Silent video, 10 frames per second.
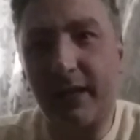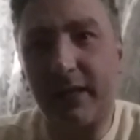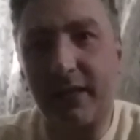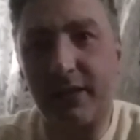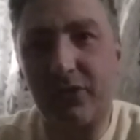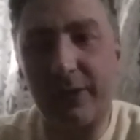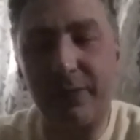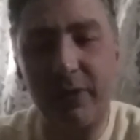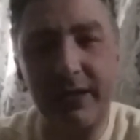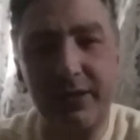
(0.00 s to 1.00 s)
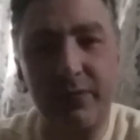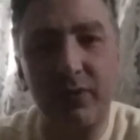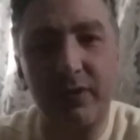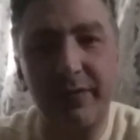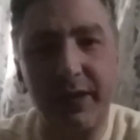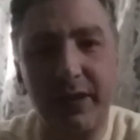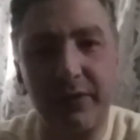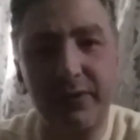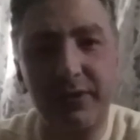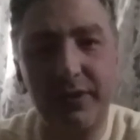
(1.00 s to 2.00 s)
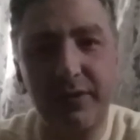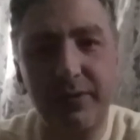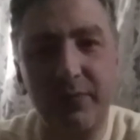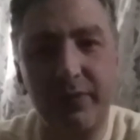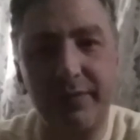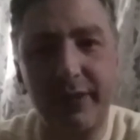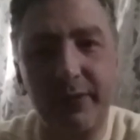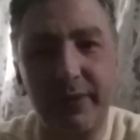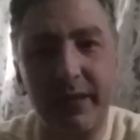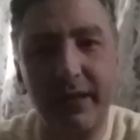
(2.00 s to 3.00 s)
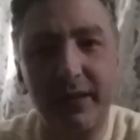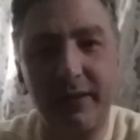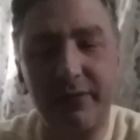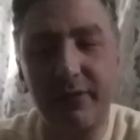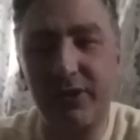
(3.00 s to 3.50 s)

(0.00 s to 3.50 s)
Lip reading: I'll try and put out some more videos more frequently in the